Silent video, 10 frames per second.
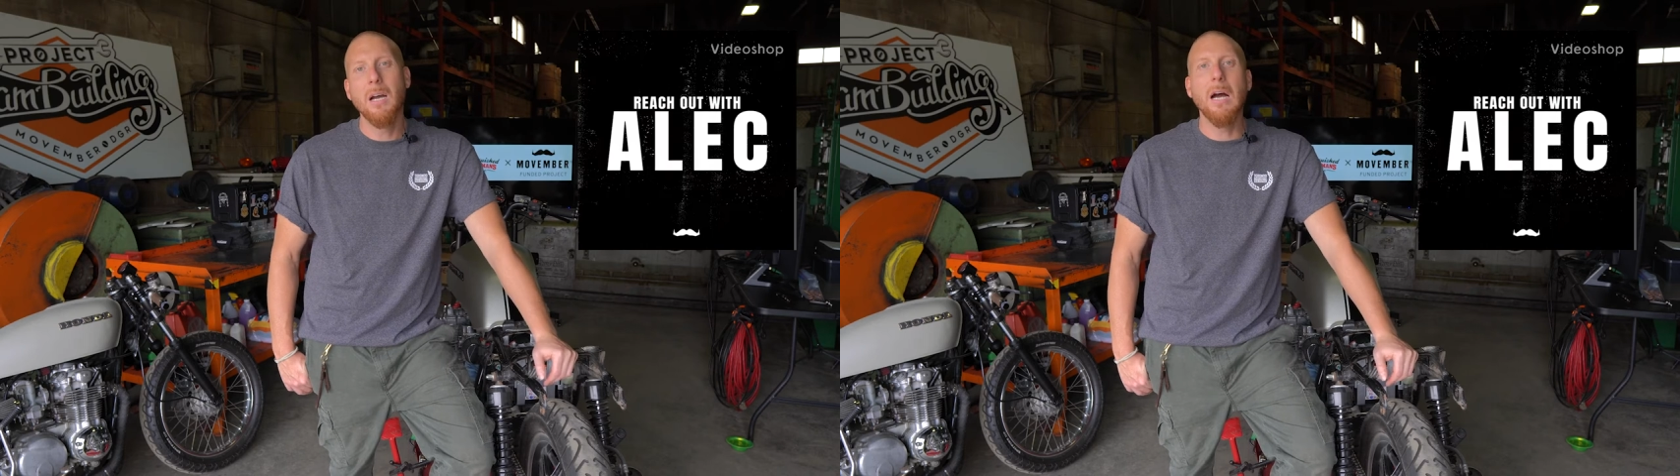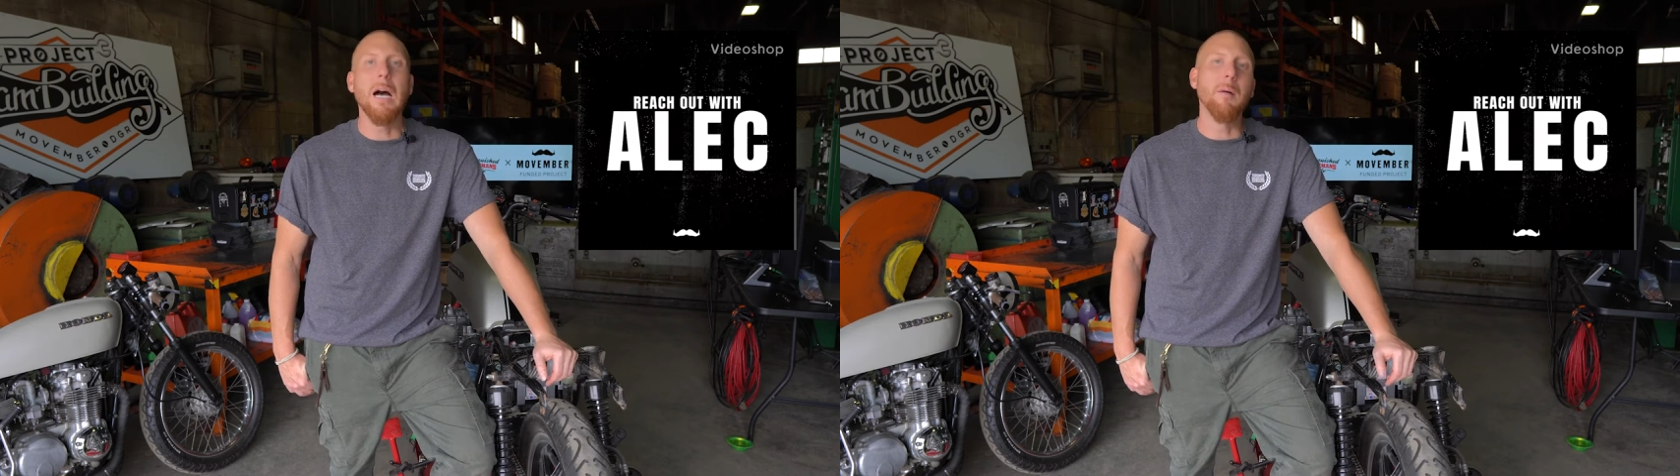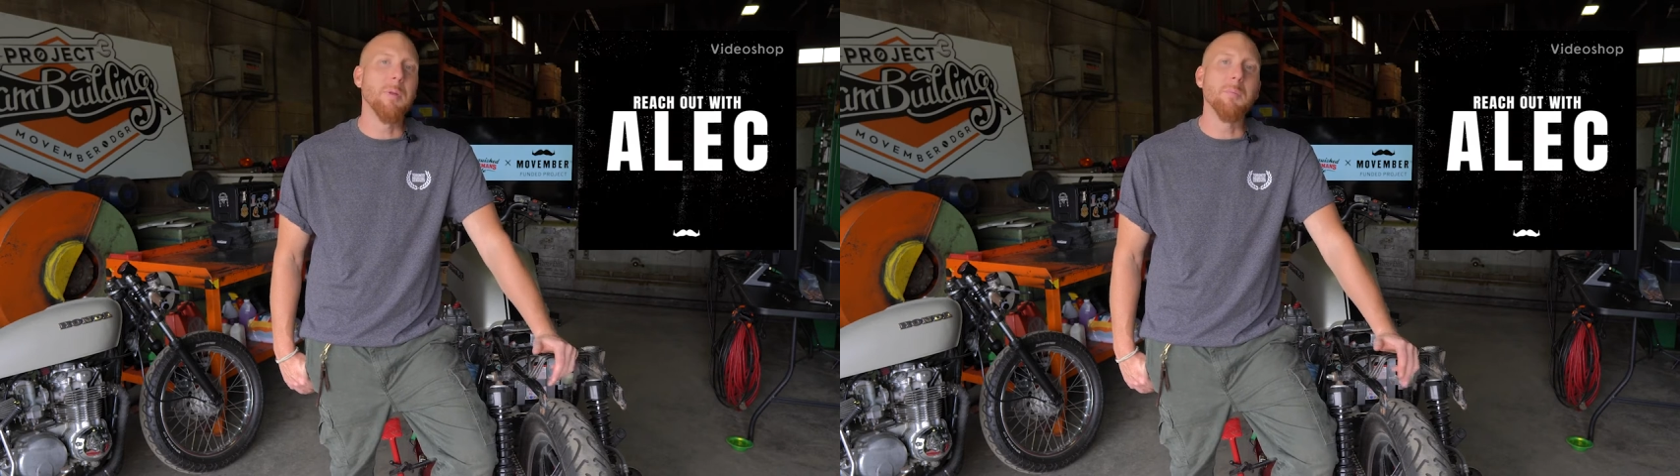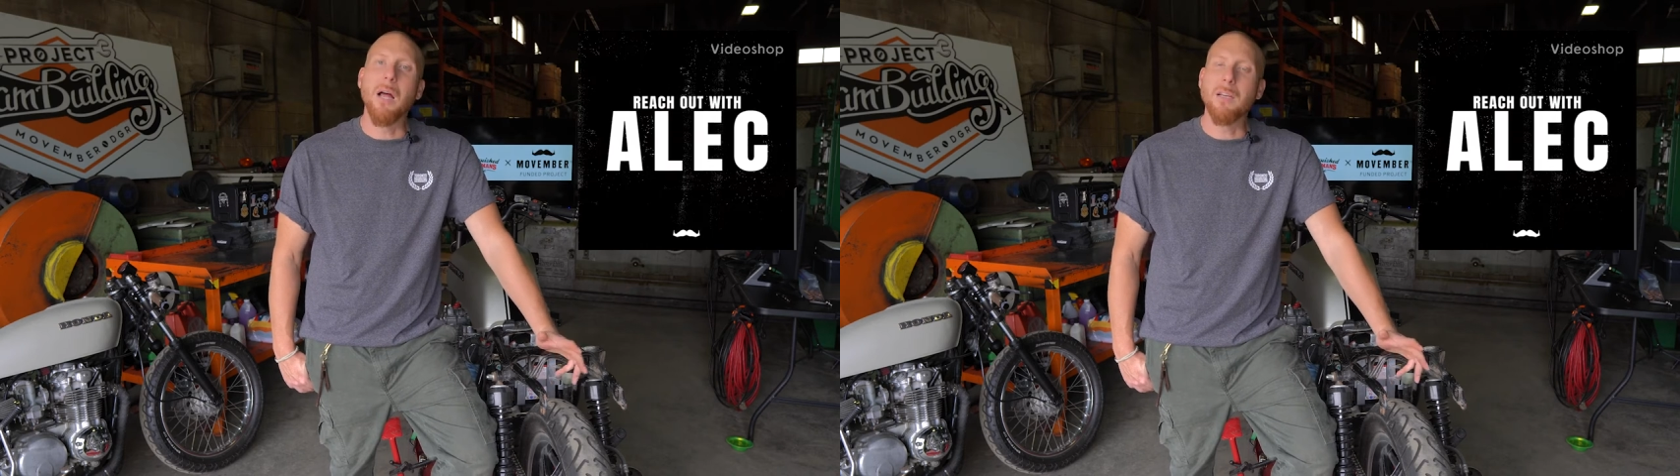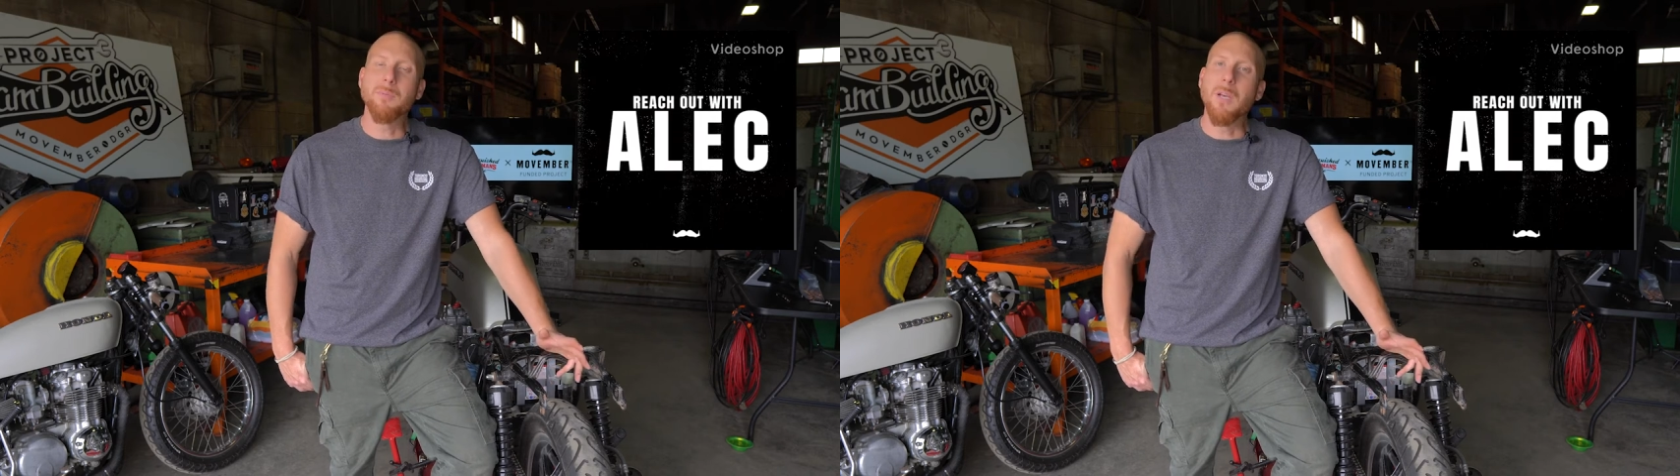Uh,
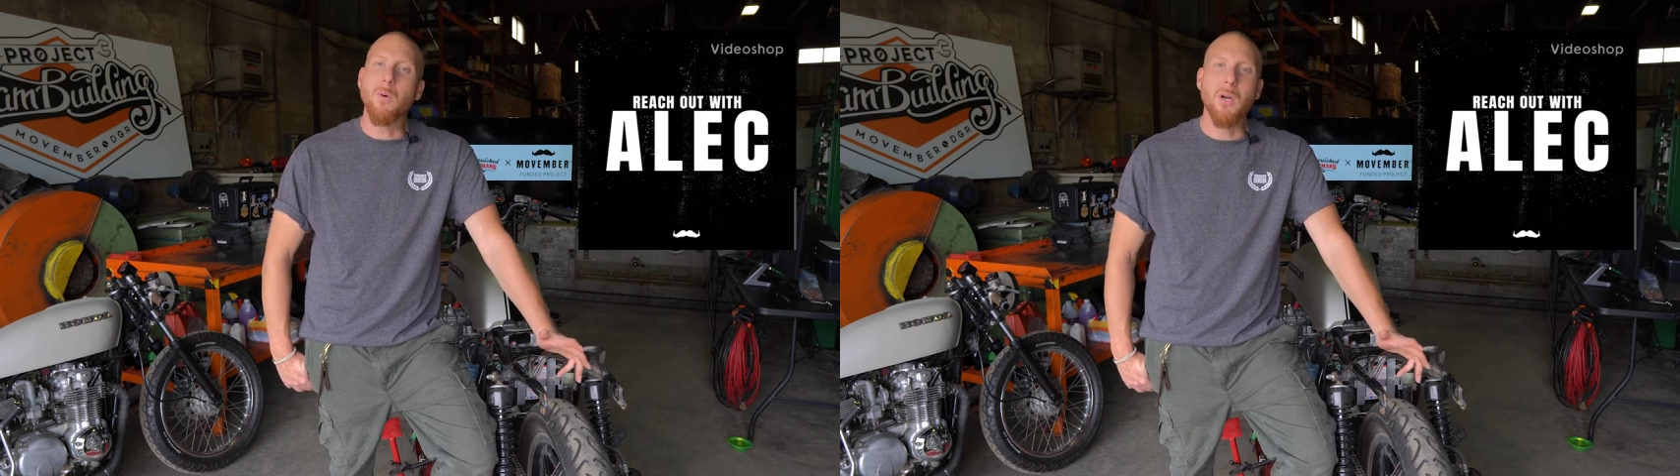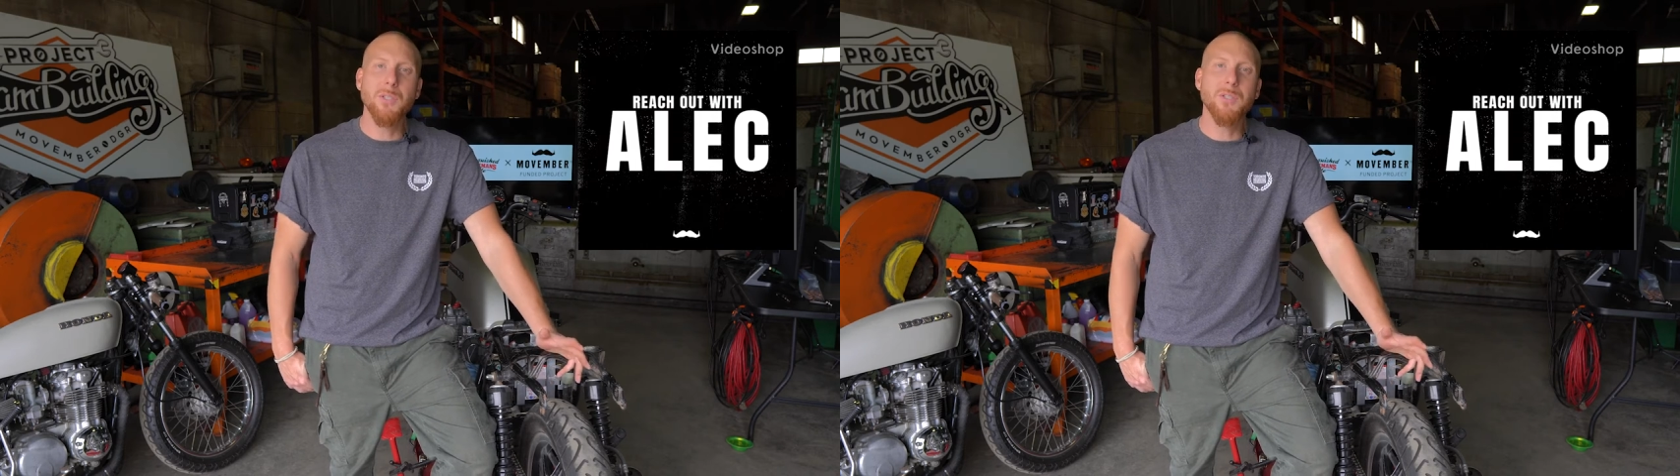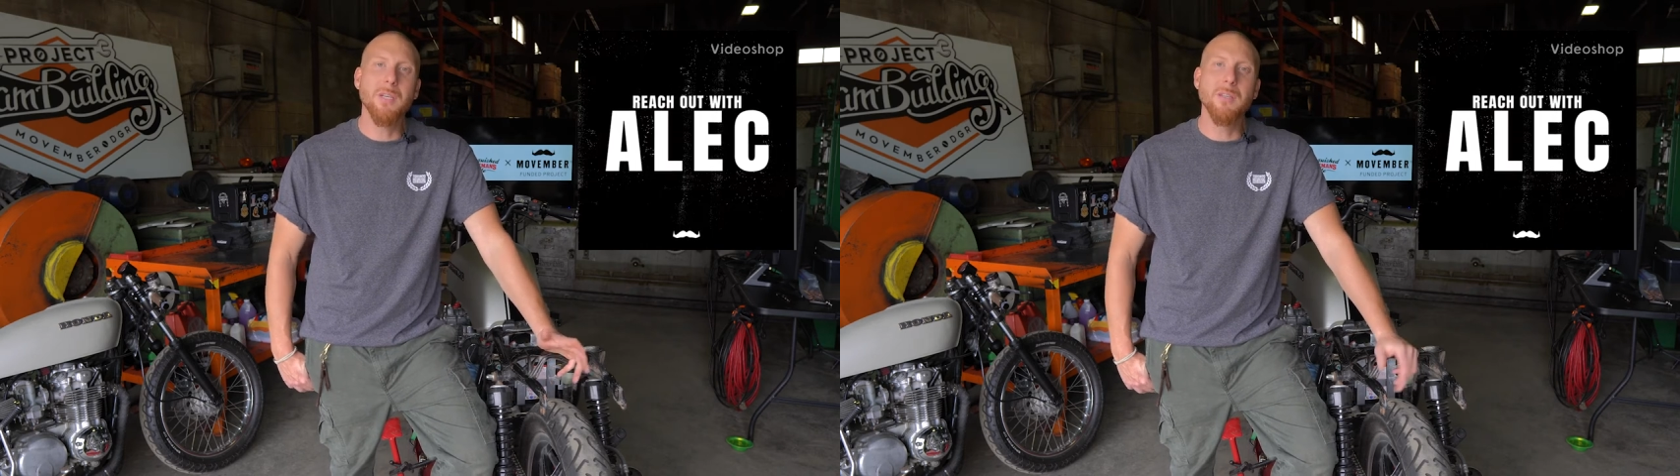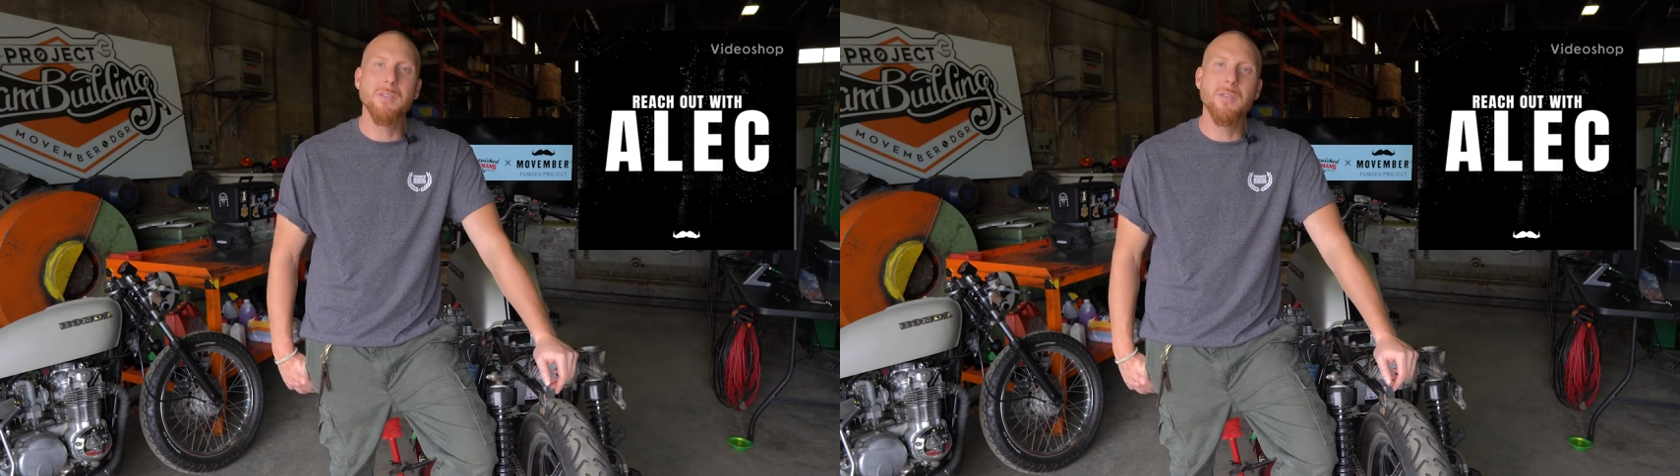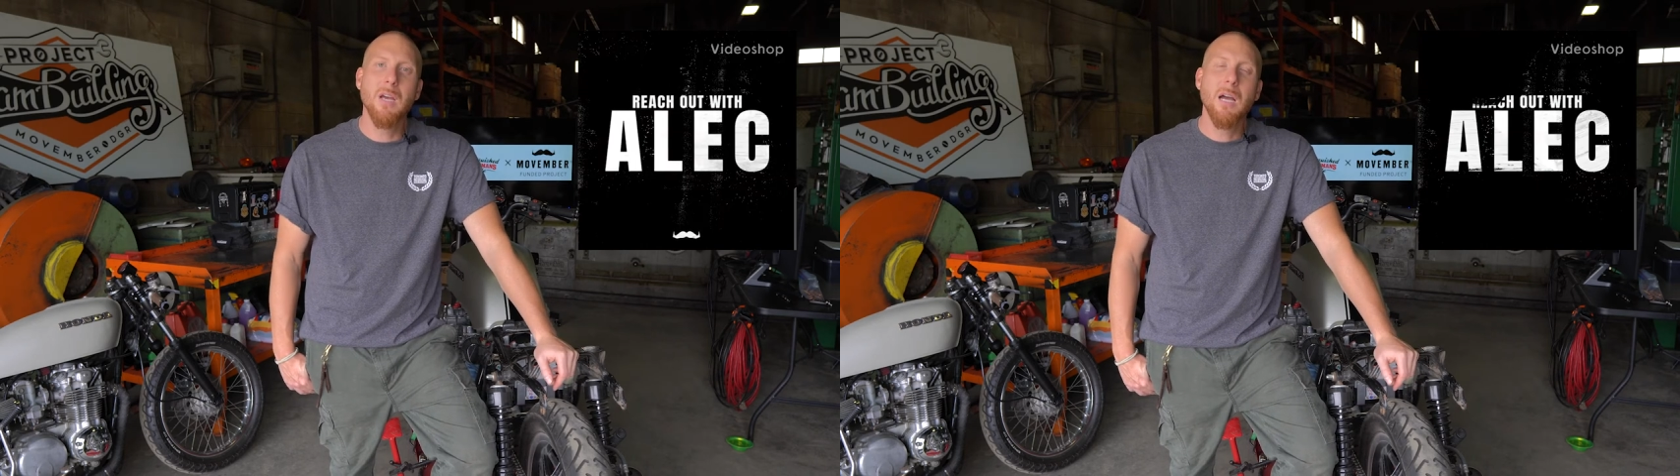people asked me
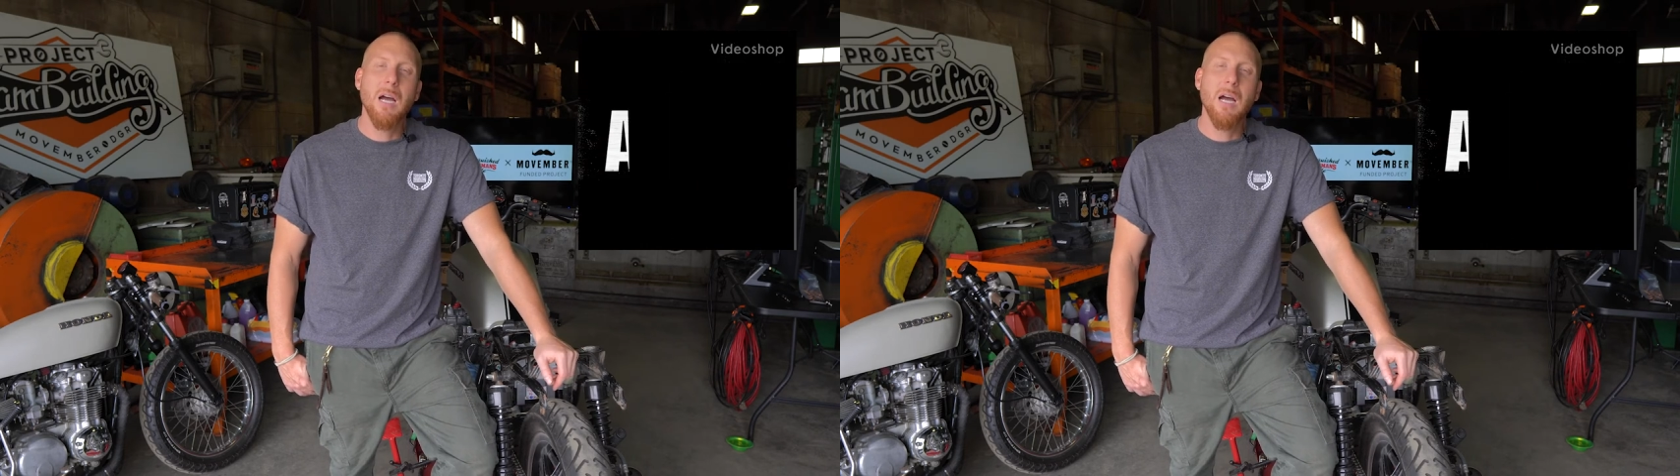questions,